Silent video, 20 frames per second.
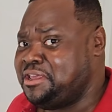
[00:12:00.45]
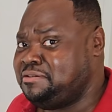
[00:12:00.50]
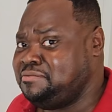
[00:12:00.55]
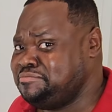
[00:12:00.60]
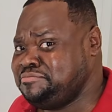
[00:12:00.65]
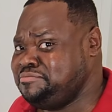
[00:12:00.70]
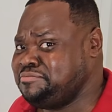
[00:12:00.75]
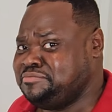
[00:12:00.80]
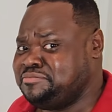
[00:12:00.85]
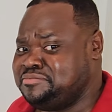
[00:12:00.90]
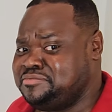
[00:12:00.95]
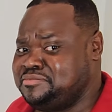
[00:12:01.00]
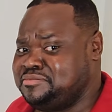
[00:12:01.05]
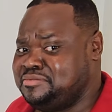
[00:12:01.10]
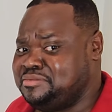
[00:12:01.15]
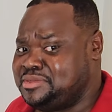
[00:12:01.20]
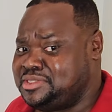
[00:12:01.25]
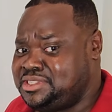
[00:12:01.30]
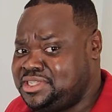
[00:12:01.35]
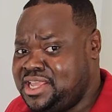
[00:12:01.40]

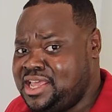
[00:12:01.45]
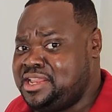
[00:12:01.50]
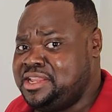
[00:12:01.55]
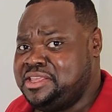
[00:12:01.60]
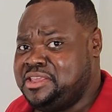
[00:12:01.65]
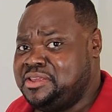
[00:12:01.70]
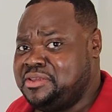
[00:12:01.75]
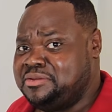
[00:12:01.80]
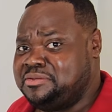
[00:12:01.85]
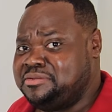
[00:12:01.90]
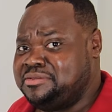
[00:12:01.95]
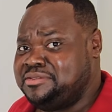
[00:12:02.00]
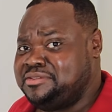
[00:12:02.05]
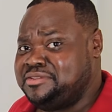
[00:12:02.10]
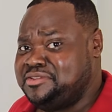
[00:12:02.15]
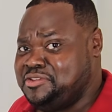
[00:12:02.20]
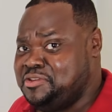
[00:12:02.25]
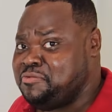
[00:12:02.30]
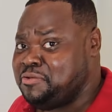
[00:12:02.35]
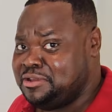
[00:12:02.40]
I'm telling you.
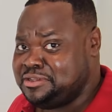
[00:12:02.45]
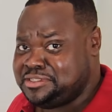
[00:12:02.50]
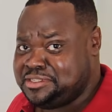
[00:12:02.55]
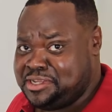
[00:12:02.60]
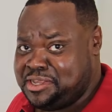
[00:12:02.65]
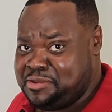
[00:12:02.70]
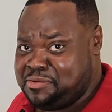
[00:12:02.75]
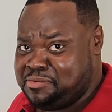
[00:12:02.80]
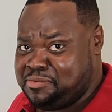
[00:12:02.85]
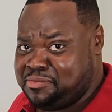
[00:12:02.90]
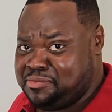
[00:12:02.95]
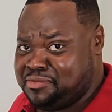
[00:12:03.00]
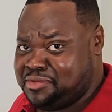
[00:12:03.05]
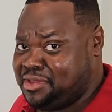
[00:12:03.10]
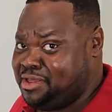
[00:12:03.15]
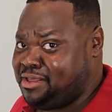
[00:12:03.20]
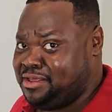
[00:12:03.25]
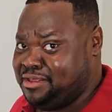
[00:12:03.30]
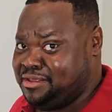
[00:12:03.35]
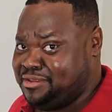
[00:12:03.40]
You want some?
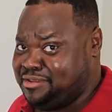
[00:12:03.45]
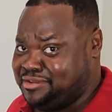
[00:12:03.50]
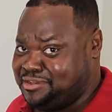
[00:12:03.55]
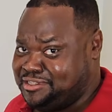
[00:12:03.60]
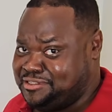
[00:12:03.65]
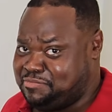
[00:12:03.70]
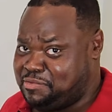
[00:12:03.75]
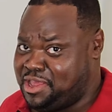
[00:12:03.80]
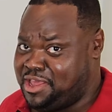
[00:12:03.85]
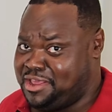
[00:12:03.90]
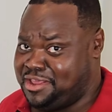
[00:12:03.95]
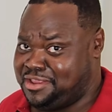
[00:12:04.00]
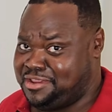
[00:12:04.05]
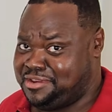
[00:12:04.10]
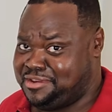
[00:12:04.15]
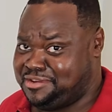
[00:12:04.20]
It's mine.